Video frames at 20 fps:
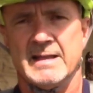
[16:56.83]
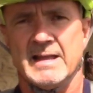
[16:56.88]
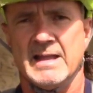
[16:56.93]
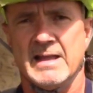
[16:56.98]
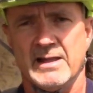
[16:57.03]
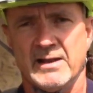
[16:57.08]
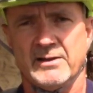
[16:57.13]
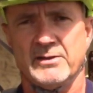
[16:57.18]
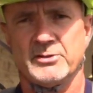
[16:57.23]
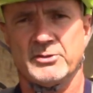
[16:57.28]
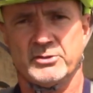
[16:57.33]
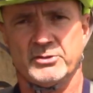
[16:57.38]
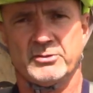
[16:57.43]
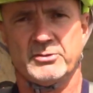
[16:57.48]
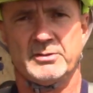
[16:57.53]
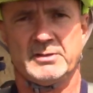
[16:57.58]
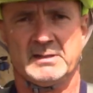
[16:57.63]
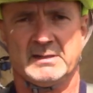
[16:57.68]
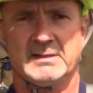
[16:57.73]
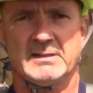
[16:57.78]
and
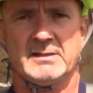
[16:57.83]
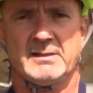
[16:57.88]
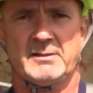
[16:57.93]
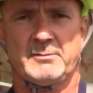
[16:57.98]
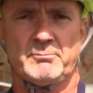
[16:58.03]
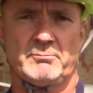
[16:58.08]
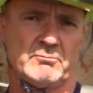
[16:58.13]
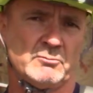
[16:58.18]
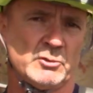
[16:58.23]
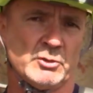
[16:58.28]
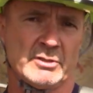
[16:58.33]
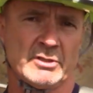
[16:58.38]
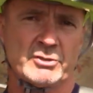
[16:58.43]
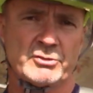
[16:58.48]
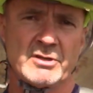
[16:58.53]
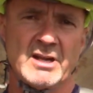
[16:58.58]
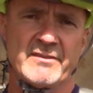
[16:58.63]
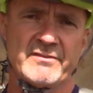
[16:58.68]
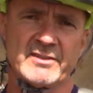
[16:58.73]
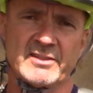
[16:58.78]
you're uh, doing a
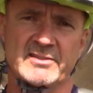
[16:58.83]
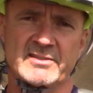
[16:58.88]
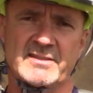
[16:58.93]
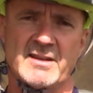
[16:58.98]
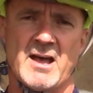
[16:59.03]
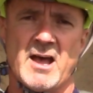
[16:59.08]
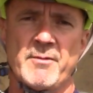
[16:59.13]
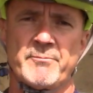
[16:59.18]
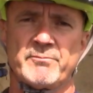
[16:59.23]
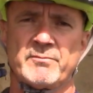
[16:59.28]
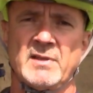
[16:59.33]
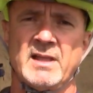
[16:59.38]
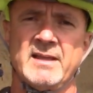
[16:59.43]
traffic stop,